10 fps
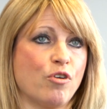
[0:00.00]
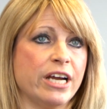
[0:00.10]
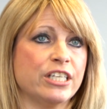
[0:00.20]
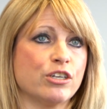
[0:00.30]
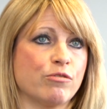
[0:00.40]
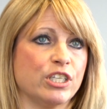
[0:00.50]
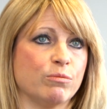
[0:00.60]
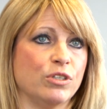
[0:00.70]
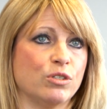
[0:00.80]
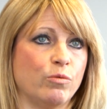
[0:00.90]
Prior to
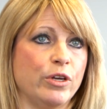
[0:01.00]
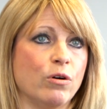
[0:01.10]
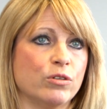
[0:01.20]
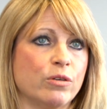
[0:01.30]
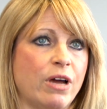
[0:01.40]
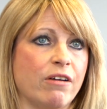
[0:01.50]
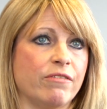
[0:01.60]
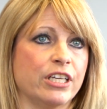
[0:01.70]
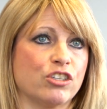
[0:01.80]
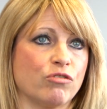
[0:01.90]
Christmas, we also have
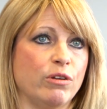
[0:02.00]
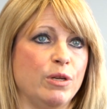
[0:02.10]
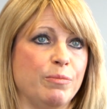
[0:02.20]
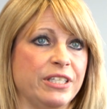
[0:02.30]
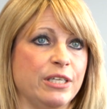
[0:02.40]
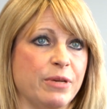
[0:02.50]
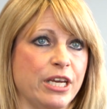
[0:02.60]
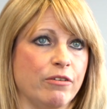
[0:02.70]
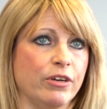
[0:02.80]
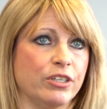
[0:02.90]
an extremely busy
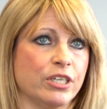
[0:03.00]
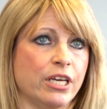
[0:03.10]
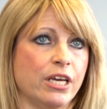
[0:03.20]
period,